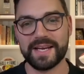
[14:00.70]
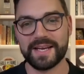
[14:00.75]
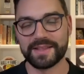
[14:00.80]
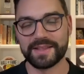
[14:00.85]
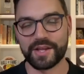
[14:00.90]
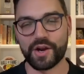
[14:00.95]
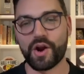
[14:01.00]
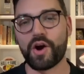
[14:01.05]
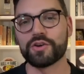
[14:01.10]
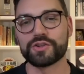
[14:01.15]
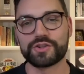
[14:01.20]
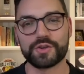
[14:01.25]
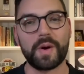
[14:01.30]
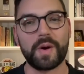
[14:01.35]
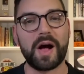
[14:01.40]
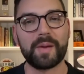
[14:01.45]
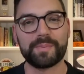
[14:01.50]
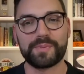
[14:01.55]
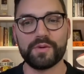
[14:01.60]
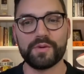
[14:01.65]
that also
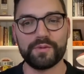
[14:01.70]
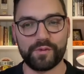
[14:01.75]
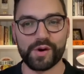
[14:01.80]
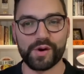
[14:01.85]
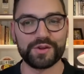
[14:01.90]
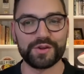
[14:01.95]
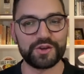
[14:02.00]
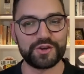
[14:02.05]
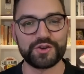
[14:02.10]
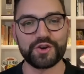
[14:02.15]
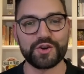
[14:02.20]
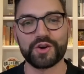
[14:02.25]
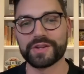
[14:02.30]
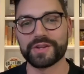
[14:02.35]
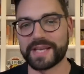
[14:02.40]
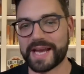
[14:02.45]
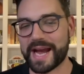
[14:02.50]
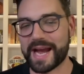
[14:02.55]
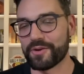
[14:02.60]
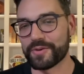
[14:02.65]
help you avoid the sugar
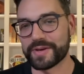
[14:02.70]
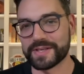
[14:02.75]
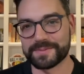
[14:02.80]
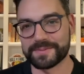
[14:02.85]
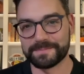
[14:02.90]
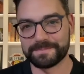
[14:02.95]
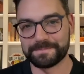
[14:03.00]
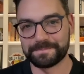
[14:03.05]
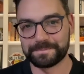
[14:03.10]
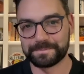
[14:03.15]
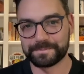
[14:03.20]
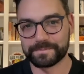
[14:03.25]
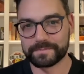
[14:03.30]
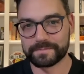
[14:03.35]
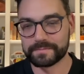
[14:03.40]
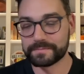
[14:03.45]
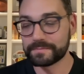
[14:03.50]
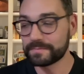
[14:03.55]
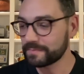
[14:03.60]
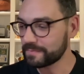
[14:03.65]
and the calories.
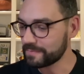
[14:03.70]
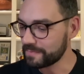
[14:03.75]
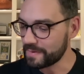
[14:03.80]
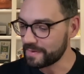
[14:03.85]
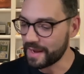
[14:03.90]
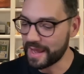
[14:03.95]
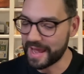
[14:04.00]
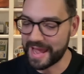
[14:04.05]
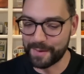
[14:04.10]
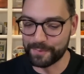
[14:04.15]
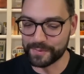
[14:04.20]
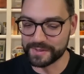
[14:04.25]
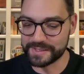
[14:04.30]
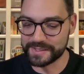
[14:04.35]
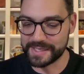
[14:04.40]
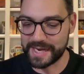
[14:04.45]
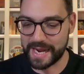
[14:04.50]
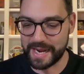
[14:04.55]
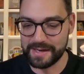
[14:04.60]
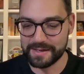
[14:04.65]
I had one
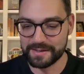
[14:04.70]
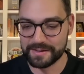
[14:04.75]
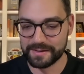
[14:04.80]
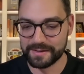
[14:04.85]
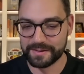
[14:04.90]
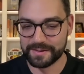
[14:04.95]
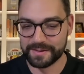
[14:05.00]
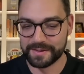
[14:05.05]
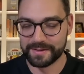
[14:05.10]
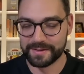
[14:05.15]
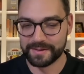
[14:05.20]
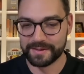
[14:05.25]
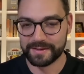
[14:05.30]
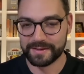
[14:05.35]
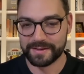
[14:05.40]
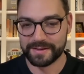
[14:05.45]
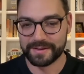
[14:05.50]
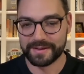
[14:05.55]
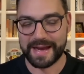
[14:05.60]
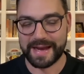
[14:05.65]
today.
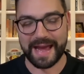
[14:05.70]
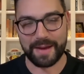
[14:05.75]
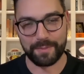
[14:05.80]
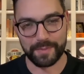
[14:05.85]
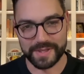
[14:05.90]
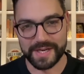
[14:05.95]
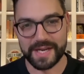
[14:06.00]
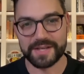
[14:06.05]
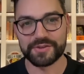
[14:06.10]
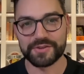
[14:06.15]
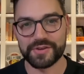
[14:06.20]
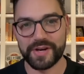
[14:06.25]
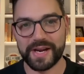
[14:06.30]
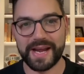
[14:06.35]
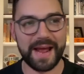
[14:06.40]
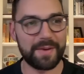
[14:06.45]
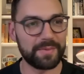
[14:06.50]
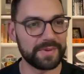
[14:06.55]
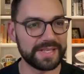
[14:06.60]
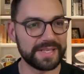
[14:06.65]
I had one yesterday.
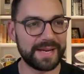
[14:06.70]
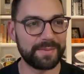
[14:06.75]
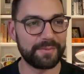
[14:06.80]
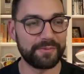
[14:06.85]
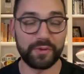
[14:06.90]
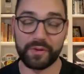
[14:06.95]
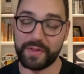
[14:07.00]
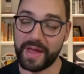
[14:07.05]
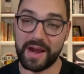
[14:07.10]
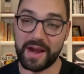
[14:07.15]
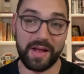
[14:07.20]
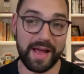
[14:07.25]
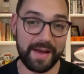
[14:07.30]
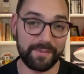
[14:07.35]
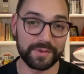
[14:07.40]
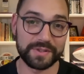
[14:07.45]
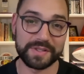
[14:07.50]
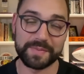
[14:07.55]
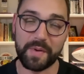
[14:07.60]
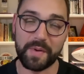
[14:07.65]
I had one the day before that. I'll
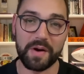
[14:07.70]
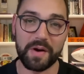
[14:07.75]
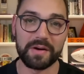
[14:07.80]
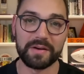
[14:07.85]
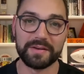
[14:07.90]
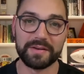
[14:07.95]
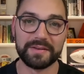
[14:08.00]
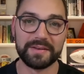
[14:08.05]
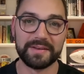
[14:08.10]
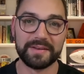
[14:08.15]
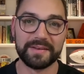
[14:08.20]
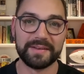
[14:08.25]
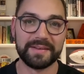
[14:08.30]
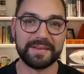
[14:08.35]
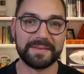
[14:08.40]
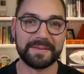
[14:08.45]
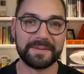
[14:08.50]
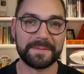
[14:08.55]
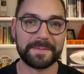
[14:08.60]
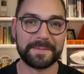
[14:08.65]
have one tomorrow
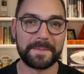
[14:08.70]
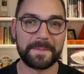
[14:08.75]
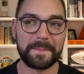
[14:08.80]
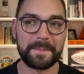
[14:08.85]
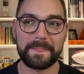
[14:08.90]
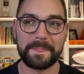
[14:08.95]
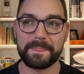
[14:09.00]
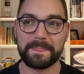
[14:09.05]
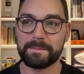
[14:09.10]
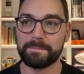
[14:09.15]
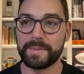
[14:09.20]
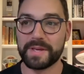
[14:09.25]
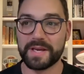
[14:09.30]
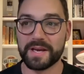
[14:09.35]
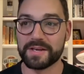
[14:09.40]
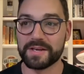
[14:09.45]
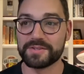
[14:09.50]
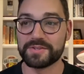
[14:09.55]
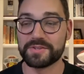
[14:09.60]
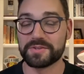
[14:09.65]

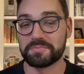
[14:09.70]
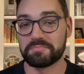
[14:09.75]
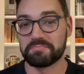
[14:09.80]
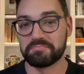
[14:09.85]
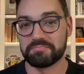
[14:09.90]
because